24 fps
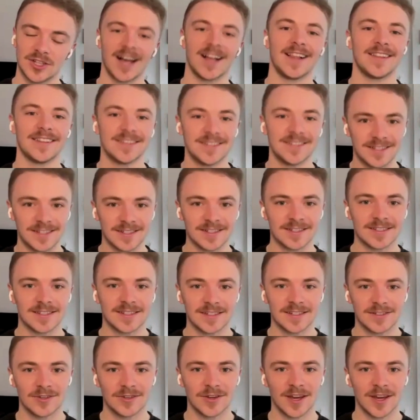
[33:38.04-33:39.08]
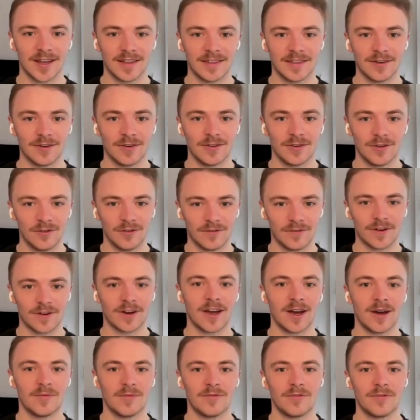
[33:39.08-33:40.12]
challenges you had to
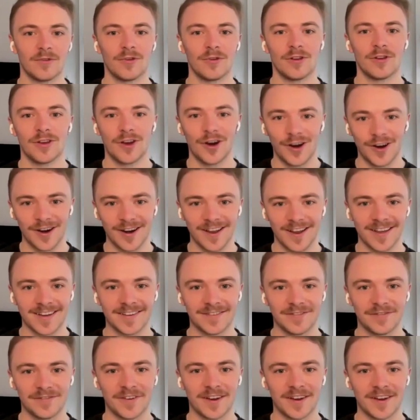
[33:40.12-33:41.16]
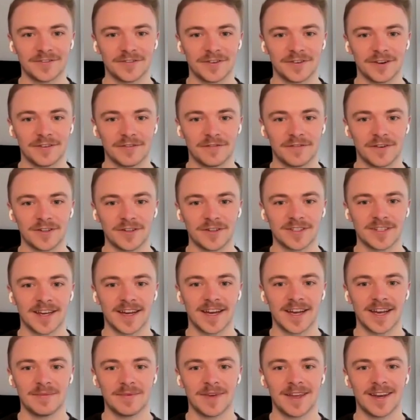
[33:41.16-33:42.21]
overcome through learning things for the
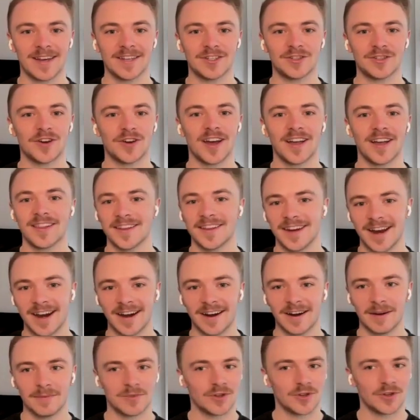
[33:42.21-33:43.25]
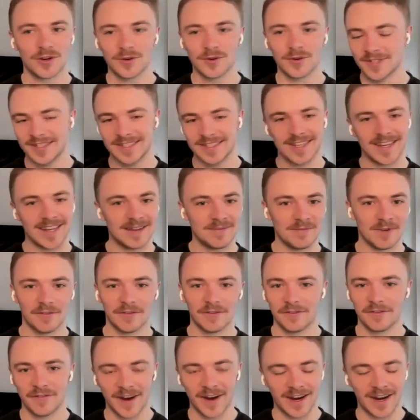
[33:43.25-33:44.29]
first time? Any trial and error? I'm sure there was a
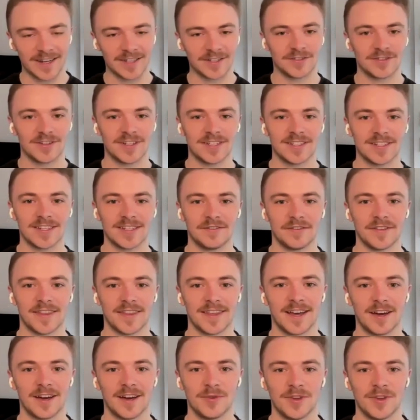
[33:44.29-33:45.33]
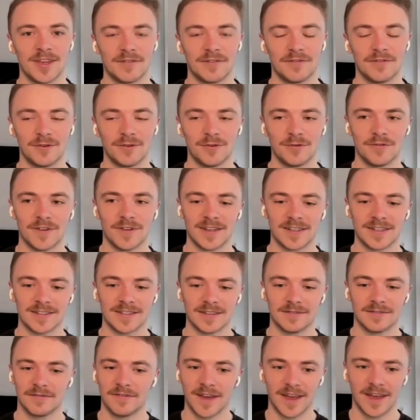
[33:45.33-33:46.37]
team of advisories and everything to help you get through
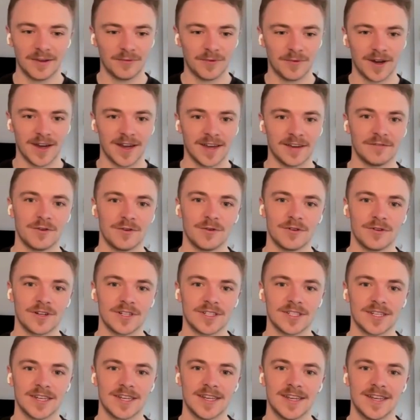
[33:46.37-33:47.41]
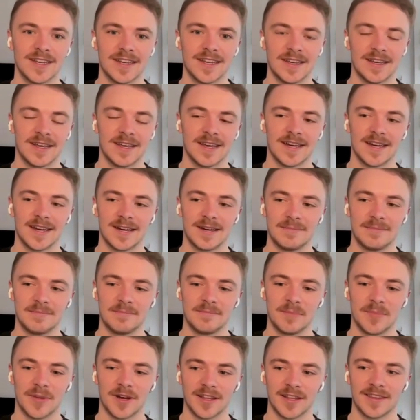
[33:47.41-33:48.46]
things, and Fenway, of course.
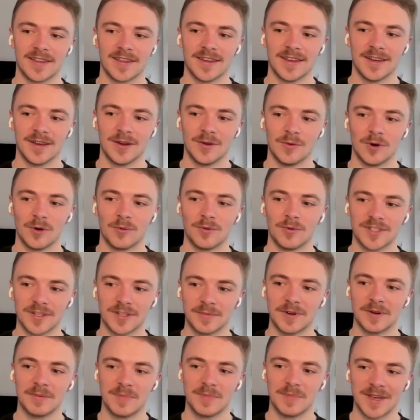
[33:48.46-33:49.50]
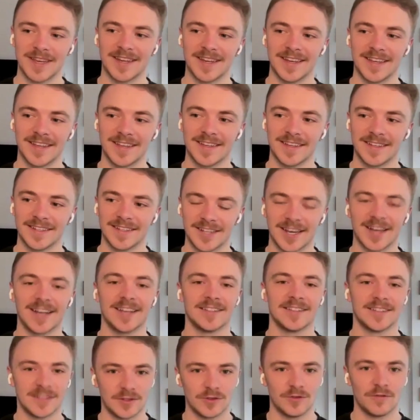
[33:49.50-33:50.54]
But what were some of the big
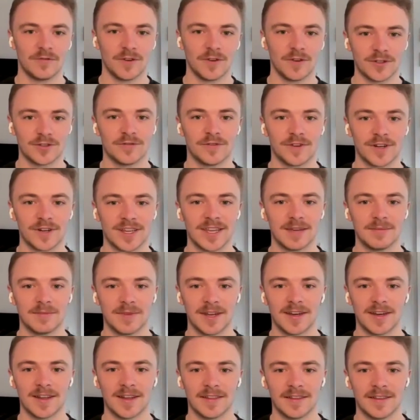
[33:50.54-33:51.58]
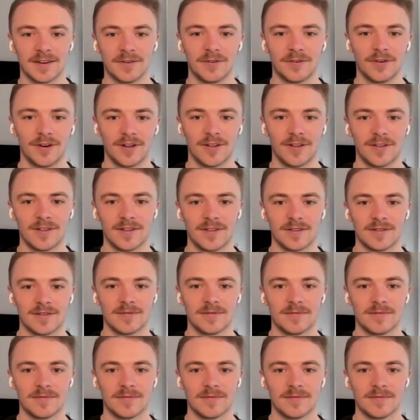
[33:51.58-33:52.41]
challenges you first overcame getting into the role?